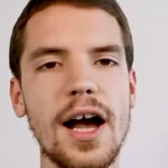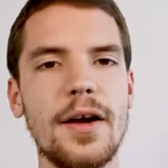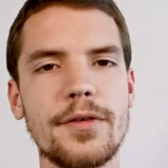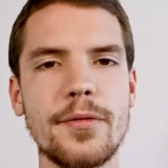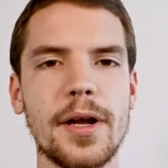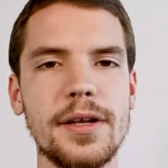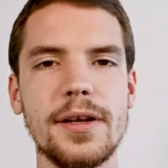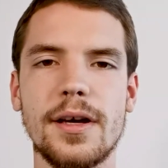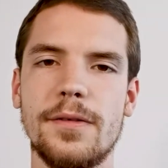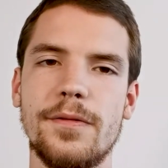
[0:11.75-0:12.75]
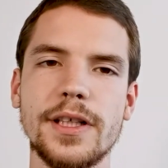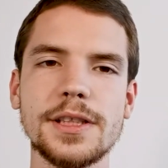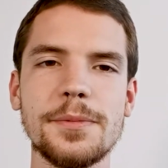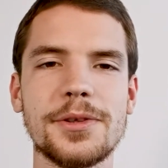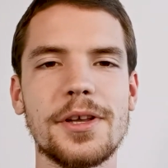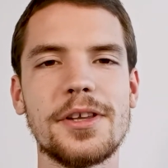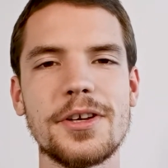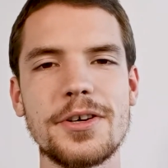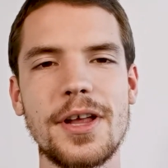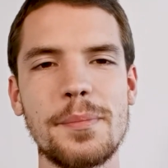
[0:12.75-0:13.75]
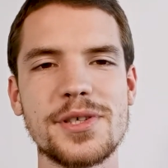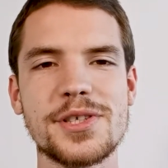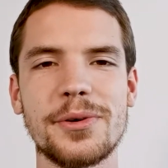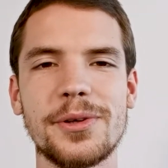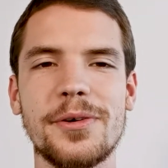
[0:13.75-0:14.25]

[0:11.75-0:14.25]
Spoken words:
Hi everyone, and welcome to the third episode